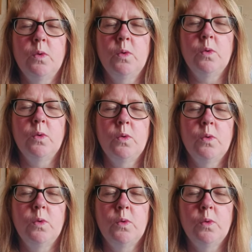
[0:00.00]

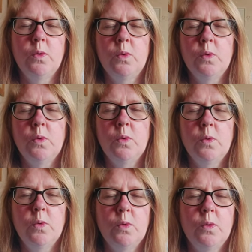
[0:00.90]

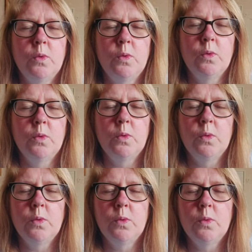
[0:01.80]

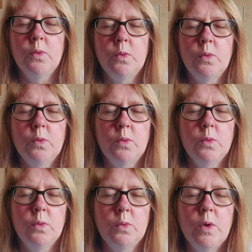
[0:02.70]
Nothing is said.